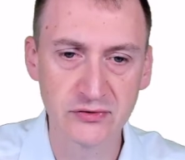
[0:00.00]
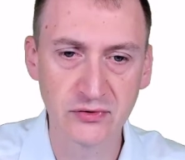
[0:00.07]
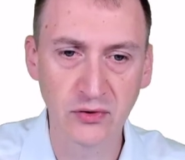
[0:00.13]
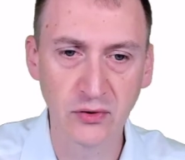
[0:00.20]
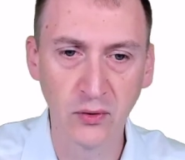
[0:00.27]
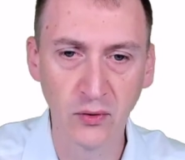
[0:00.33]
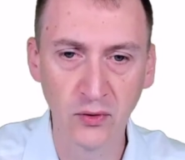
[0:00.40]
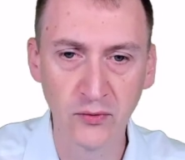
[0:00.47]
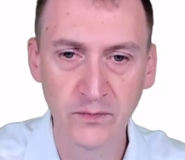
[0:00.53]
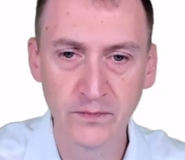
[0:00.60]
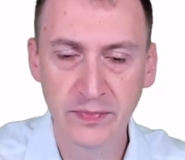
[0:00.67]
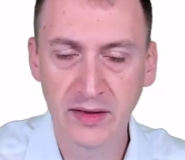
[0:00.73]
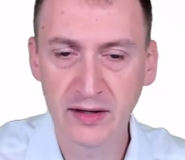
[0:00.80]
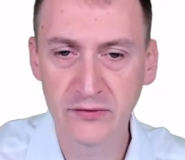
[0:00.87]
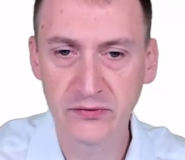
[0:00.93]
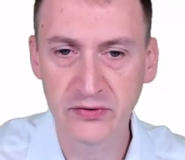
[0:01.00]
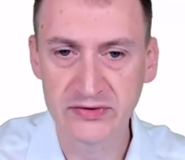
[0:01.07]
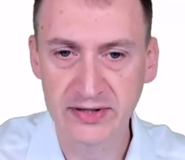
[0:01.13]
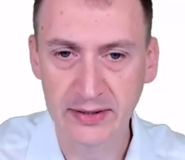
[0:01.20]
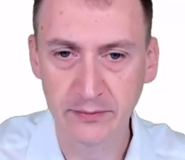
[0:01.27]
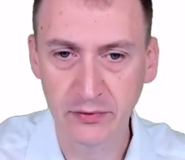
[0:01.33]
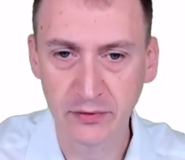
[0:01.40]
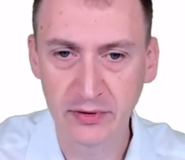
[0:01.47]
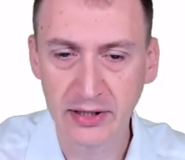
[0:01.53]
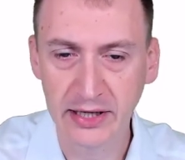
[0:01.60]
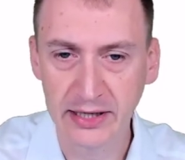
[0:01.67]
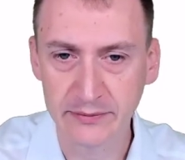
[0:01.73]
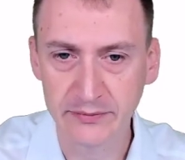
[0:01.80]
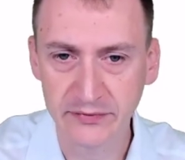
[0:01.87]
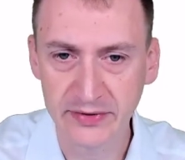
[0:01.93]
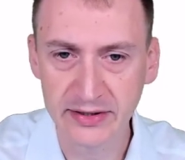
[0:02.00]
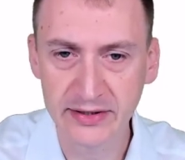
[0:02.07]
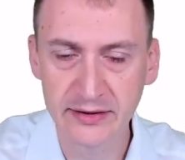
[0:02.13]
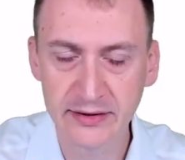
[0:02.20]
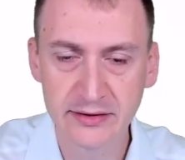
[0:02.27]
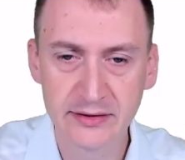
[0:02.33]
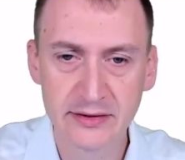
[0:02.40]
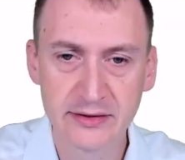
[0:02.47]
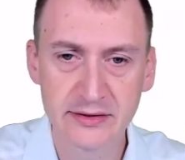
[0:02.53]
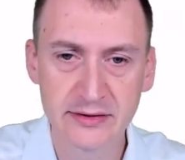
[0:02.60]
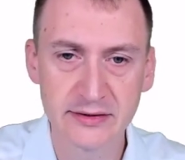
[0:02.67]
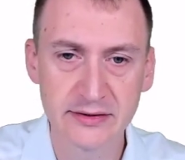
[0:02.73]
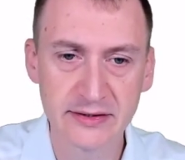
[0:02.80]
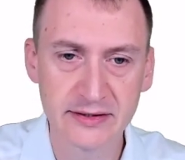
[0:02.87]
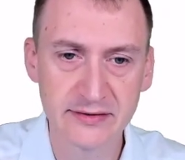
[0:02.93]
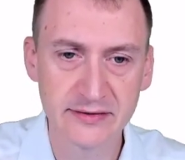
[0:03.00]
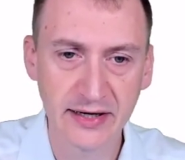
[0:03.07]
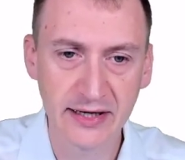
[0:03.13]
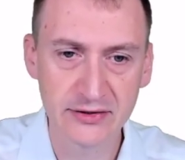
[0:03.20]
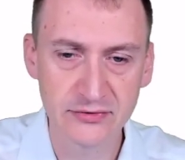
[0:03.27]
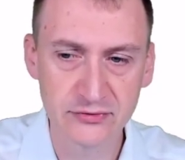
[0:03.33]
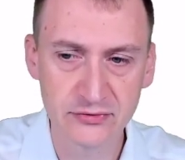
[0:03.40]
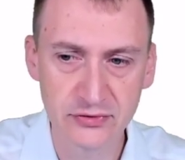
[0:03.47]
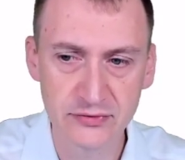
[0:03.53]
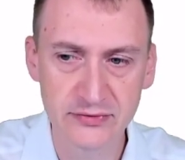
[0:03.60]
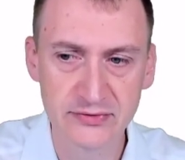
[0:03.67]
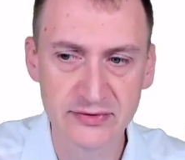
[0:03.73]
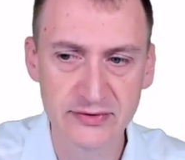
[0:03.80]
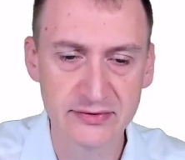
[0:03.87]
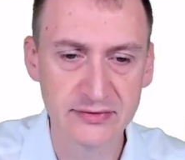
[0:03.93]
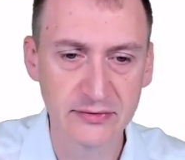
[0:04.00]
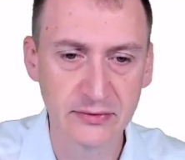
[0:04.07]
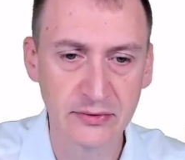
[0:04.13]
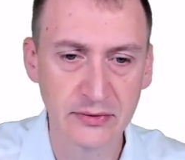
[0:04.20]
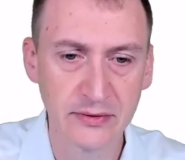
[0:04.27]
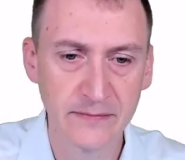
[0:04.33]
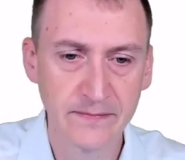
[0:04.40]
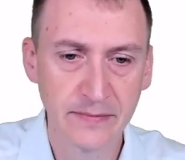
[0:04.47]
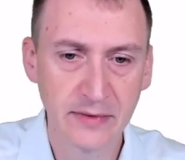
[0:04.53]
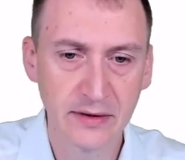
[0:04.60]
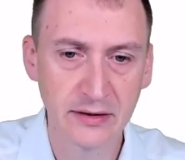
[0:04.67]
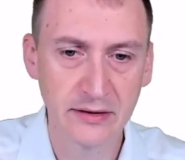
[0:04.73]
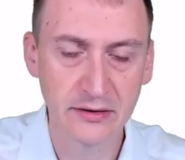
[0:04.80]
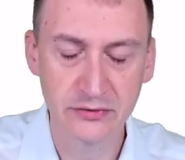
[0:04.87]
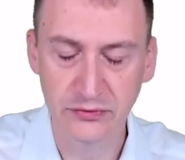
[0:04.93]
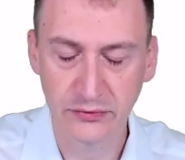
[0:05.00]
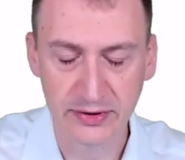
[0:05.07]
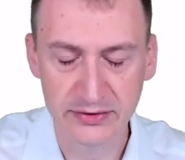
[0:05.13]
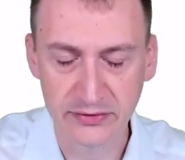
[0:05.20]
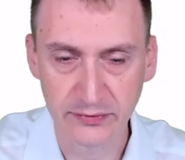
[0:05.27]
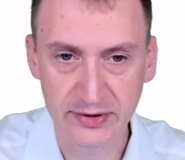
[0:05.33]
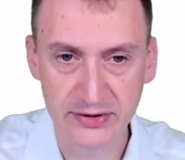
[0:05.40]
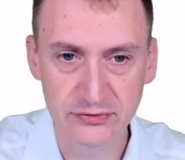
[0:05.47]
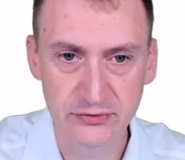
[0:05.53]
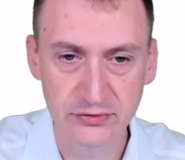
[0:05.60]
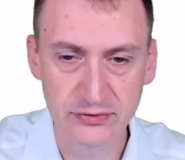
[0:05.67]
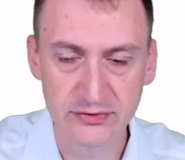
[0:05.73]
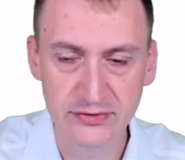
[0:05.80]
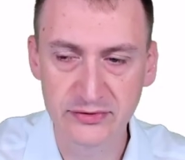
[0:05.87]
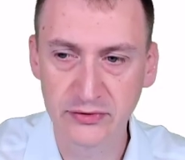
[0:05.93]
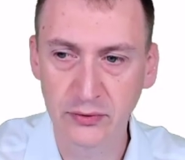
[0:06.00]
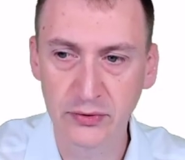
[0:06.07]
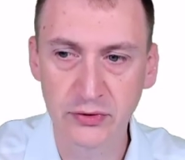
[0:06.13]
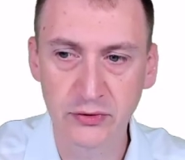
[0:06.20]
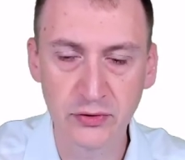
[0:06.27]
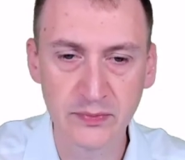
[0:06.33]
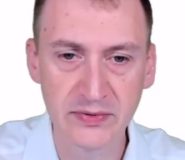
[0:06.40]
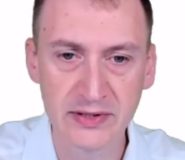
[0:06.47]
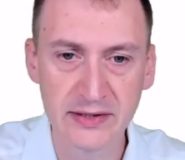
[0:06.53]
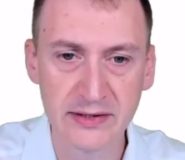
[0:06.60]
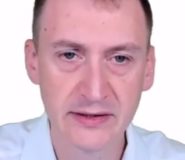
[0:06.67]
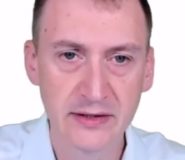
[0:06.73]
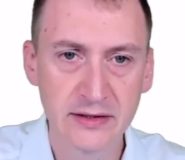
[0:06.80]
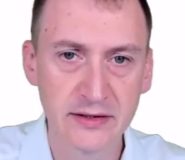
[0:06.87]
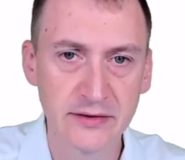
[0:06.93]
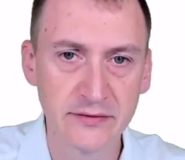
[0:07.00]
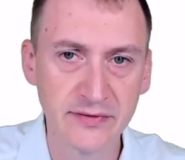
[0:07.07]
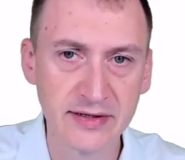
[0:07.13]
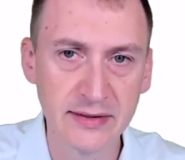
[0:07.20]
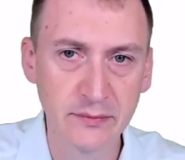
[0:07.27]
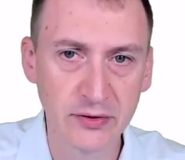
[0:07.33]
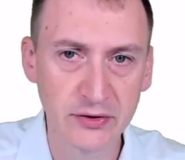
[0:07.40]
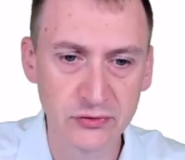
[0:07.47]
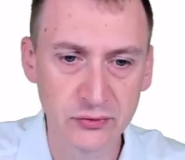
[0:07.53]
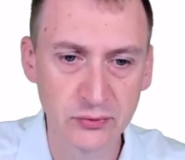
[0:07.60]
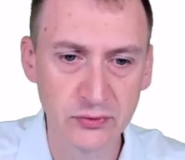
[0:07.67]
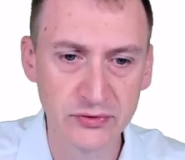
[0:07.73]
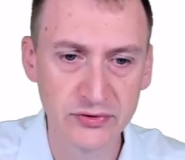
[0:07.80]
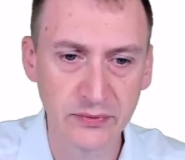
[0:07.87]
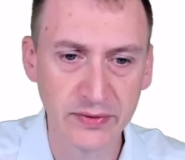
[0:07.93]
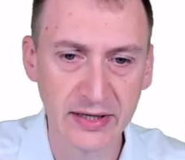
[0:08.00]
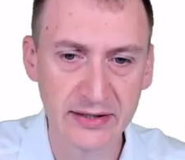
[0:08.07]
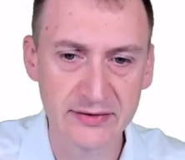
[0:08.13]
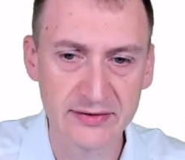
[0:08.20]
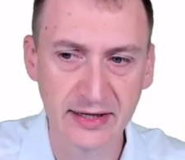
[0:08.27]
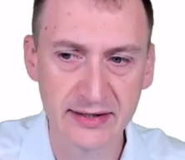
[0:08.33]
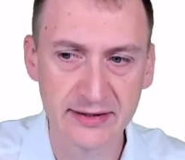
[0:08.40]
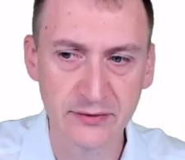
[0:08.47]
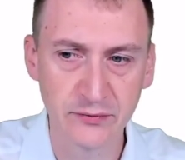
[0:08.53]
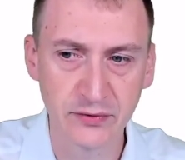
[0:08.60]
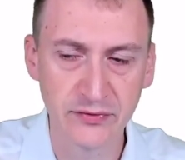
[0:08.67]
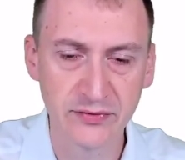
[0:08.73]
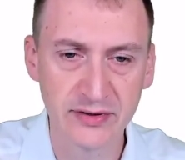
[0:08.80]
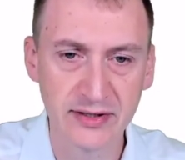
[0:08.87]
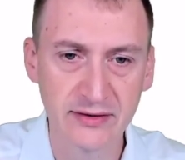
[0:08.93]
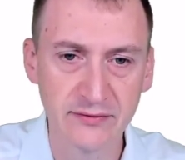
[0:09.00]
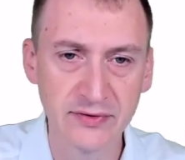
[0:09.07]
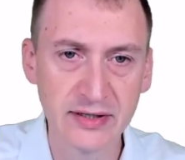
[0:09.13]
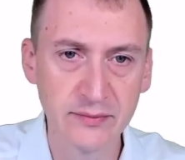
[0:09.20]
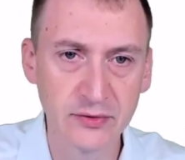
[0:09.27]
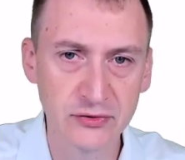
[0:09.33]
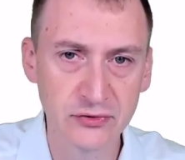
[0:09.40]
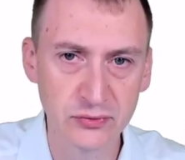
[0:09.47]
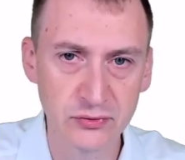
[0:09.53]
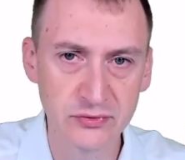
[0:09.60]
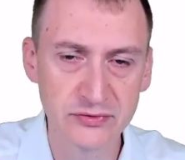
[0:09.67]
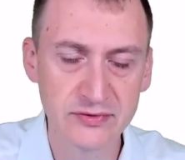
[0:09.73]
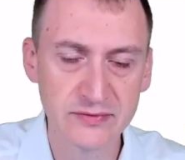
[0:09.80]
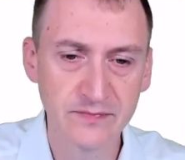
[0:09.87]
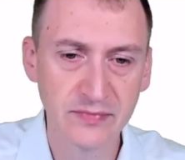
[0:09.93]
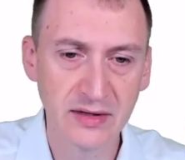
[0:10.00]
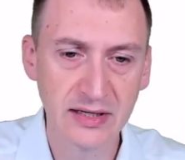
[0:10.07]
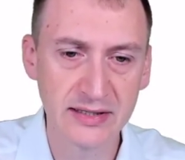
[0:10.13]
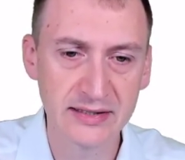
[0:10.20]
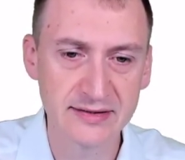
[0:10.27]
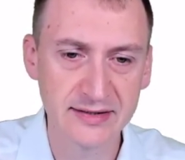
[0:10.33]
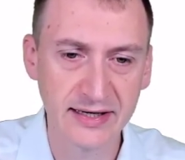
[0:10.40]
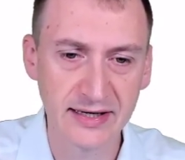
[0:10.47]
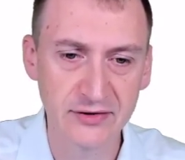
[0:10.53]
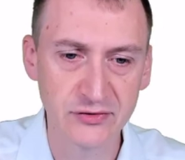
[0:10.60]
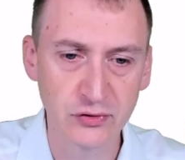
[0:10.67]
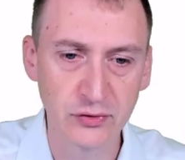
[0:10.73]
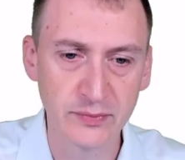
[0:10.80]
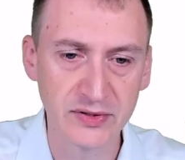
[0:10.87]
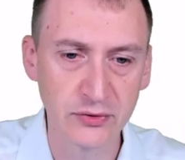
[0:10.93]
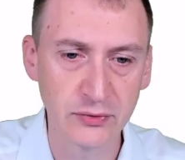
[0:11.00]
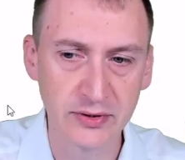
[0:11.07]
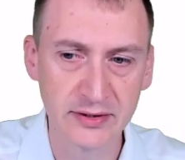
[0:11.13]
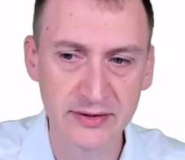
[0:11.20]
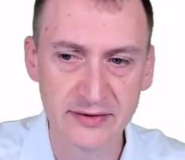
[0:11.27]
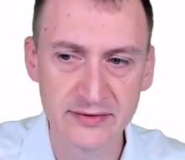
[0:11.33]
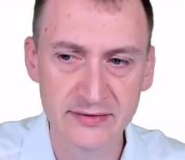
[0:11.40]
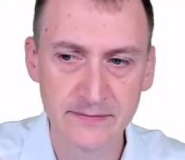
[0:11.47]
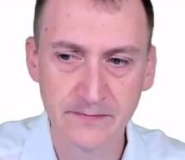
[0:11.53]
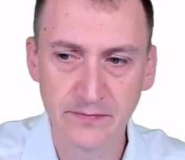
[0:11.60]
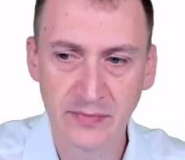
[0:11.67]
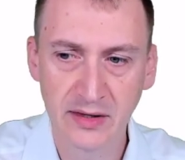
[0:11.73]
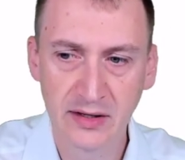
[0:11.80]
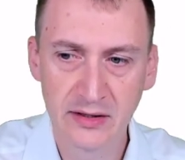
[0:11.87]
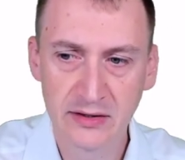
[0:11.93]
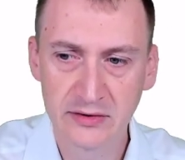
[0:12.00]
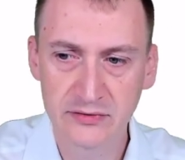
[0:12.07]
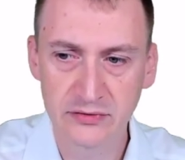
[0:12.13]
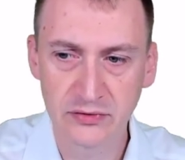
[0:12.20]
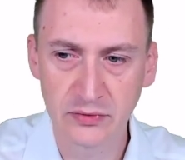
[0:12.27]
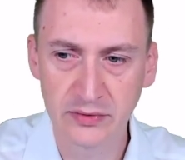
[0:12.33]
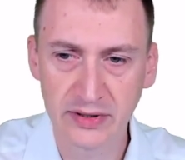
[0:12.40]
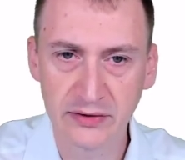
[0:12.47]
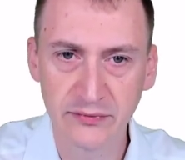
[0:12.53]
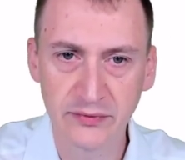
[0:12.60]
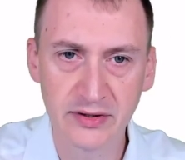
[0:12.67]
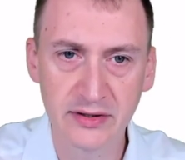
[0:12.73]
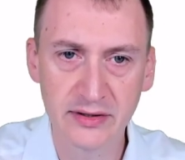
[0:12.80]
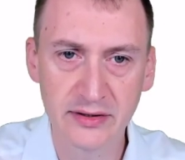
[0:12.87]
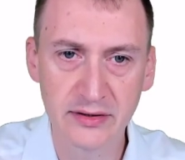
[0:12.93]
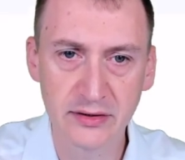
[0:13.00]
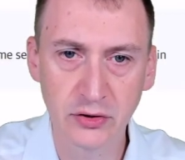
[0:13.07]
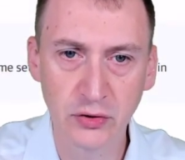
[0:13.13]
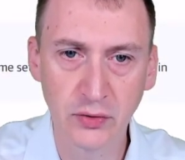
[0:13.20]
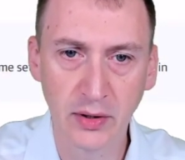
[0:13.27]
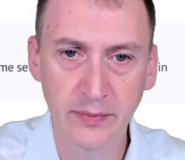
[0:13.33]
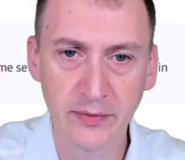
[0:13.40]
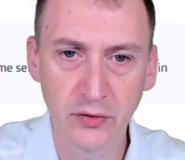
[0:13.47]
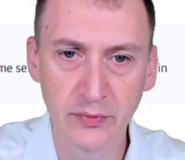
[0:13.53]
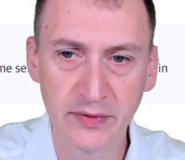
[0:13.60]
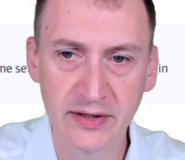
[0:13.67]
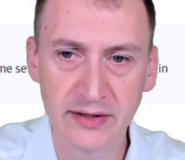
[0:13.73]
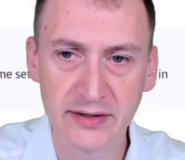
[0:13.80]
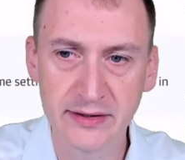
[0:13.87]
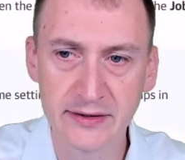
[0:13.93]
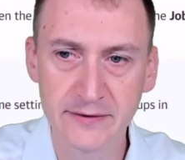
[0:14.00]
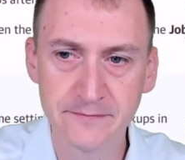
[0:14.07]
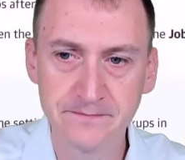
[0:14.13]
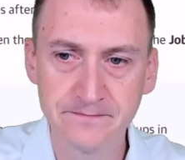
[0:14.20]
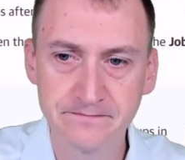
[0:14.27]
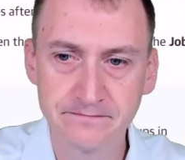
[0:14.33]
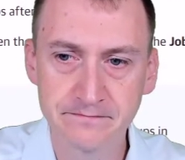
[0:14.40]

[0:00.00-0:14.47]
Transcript: to call, for example, Hyper-V interaction services or integration services, or it could be VMware tools that we're interacting with. And then VMware tools, in this case, could be doing this. So if we go up a little bit here,